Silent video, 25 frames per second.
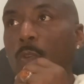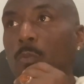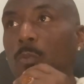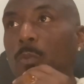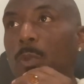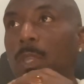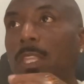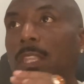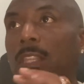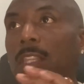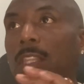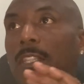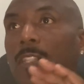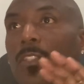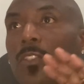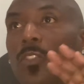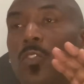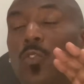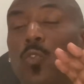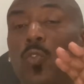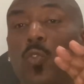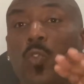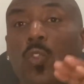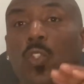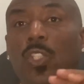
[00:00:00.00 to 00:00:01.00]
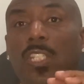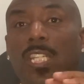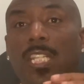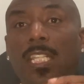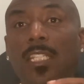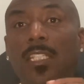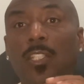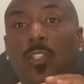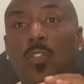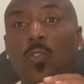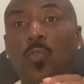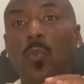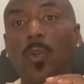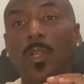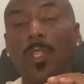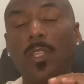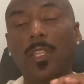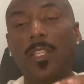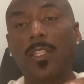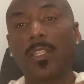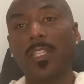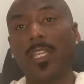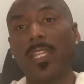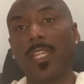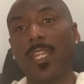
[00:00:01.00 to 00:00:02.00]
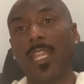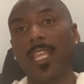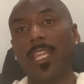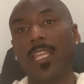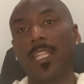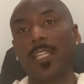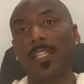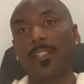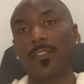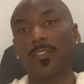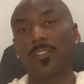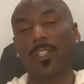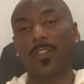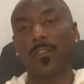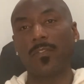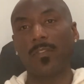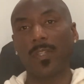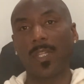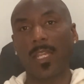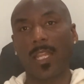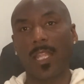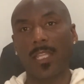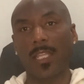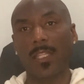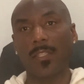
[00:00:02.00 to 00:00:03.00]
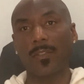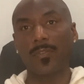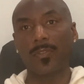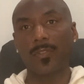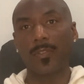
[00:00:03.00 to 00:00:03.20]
we tend to dwell on the negative stuff in life.